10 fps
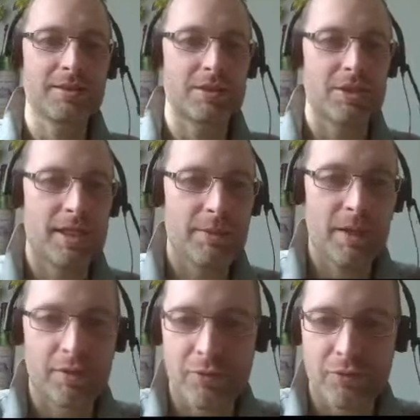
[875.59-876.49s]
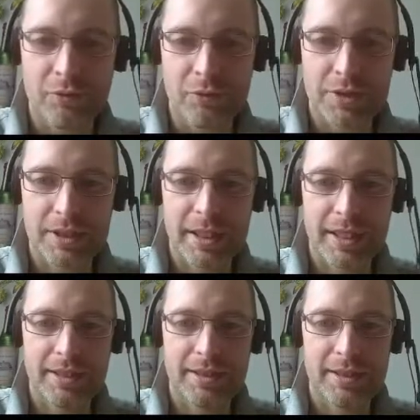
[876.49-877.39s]
So check him out, Ron
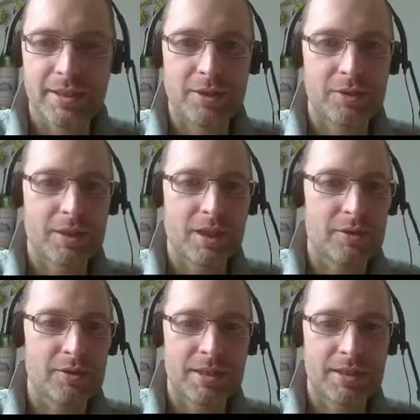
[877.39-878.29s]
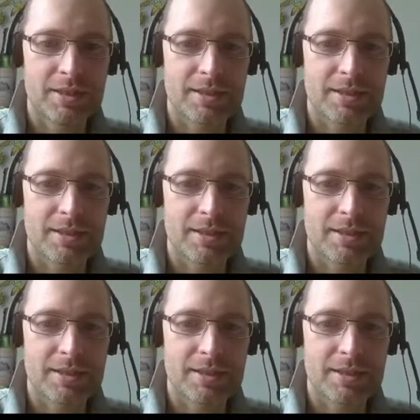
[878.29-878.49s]
Fortier, who coded